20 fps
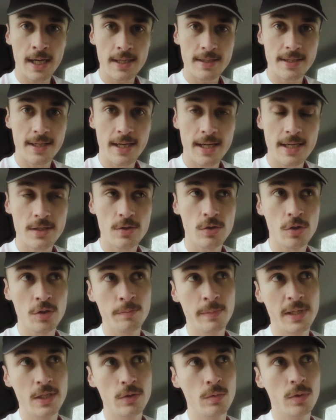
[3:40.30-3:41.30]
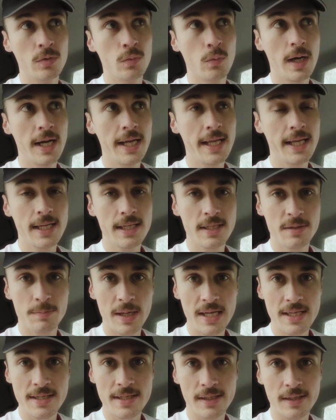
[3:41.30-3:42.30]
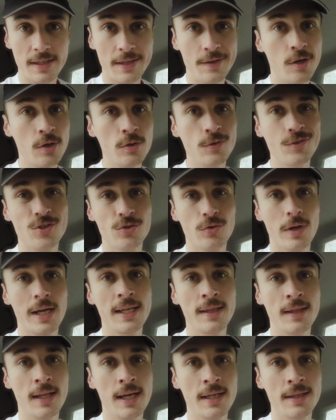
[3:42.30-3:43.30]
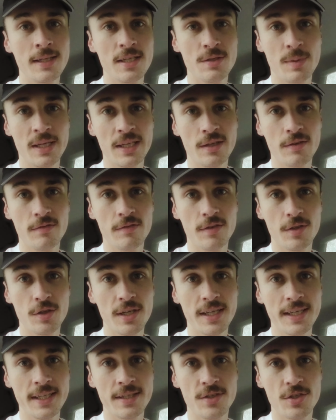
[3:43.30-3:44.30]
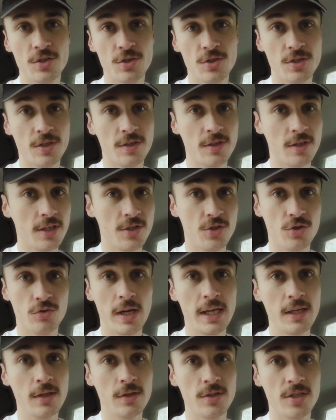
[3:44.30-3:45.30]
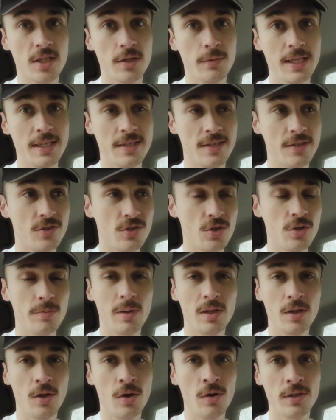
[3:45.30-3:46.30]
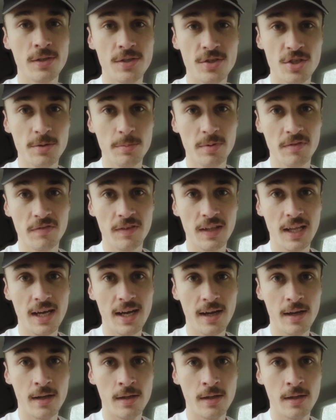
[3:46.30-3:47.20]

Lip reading: at today. It's called Middlewood Way. It is basically an old train line that's been converted into just a trail, so it's super long and super flat.